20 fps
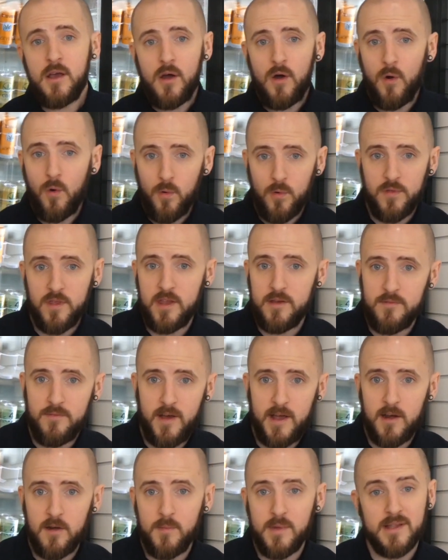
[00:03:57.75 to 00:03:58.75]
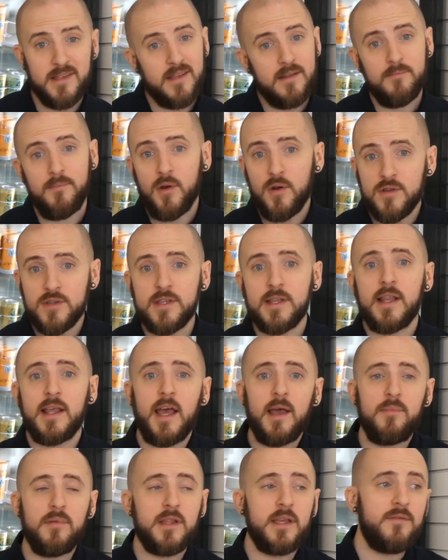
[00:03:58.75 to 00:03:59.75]
or the environment. And personally,
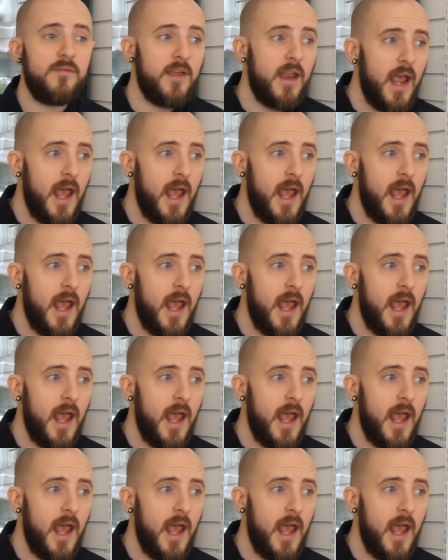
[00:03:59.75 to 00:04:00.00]
I believe that